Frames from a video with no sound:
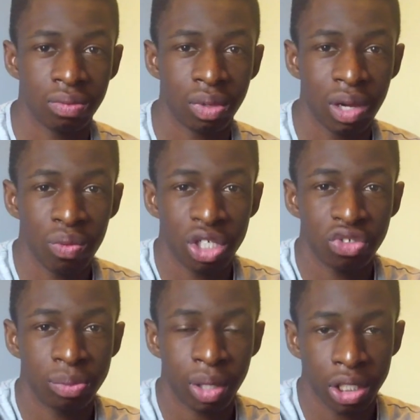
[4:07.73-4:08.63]
when I watch
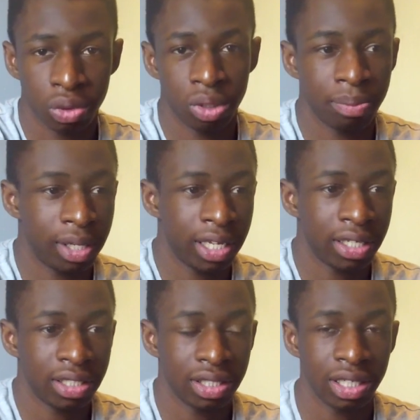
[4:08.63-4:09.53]
football, I just want to play it
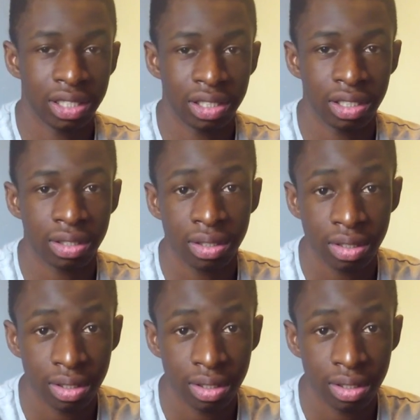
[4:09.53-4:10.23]
instead, so...